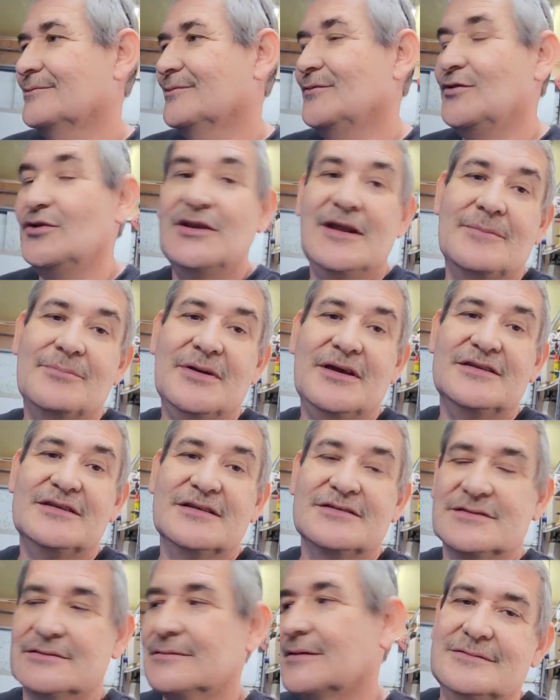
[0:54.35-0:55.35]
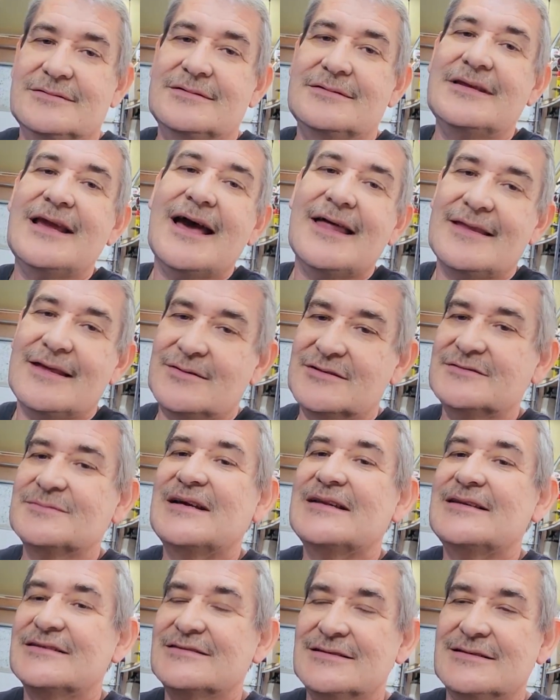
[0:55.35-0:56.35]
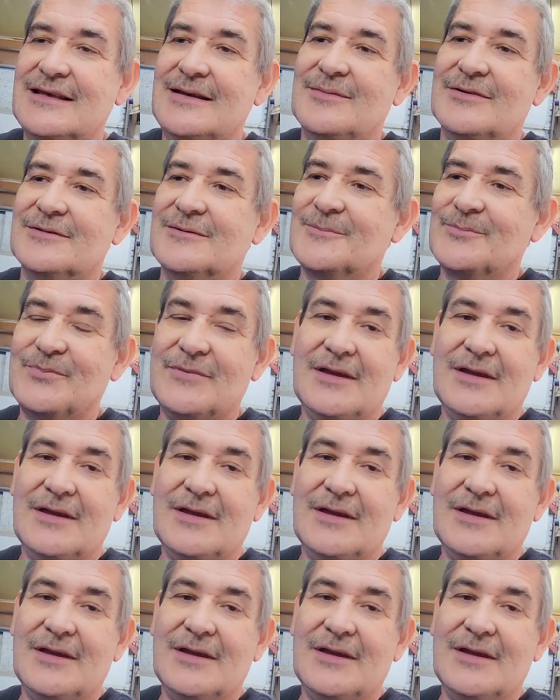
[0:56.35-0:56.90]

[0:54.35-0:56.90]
You didn't pay attention. Yeah, that was my disclaimer.